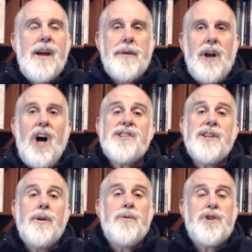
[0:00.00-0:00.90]
but
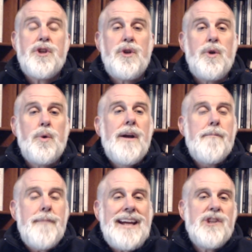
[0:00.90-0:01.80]
also to
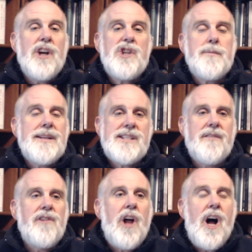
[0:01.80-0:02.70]
make judgments
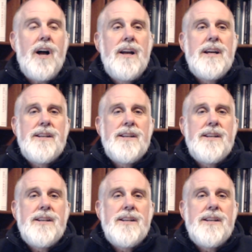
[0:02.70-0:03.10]
of law.